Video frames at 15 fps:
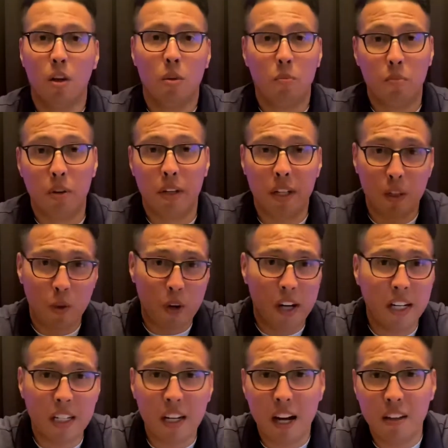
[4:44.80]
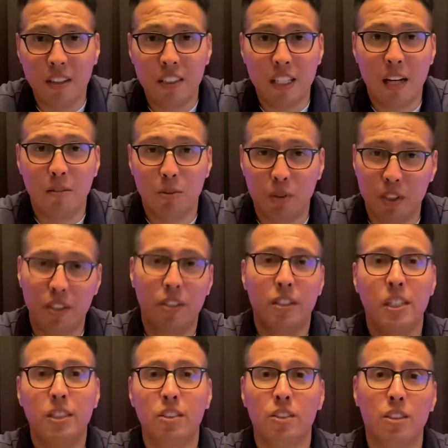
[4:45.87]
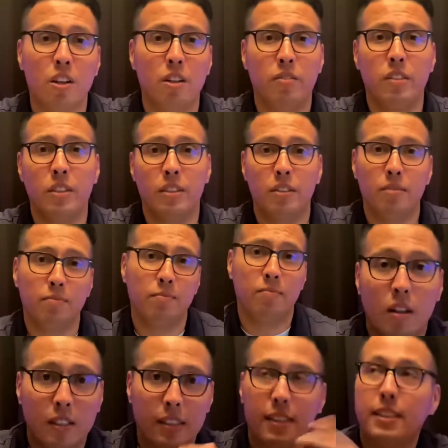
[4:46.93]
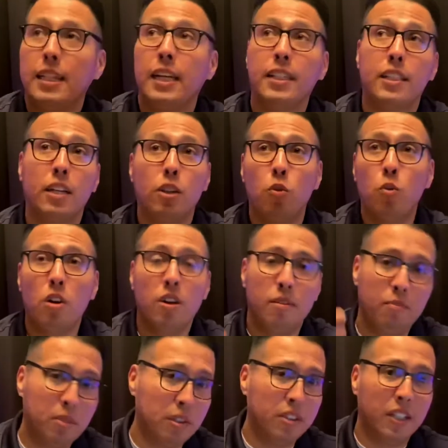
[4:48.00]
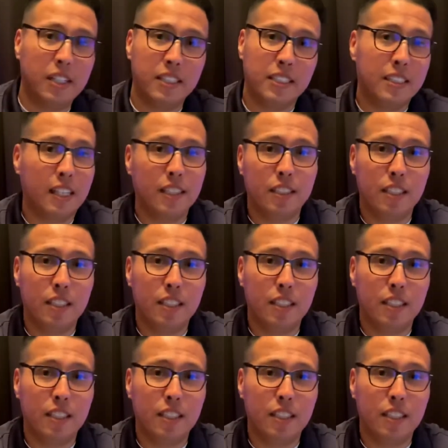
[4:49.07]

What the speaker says: in granite countertops with your initials carved in. Take down a wall and build an inside gym.